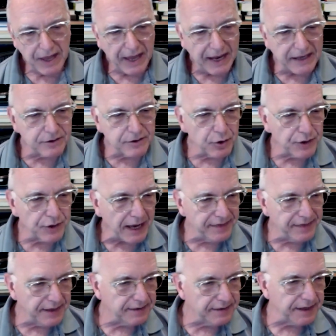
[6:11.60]
And so I
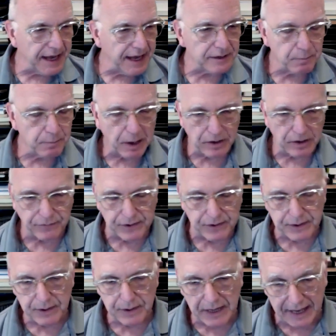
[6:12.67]
think the next part of
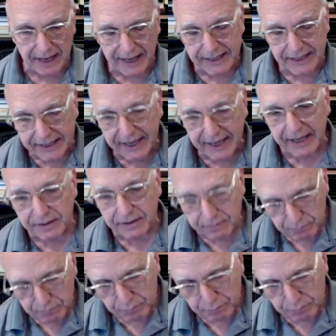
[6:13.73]
it, and again,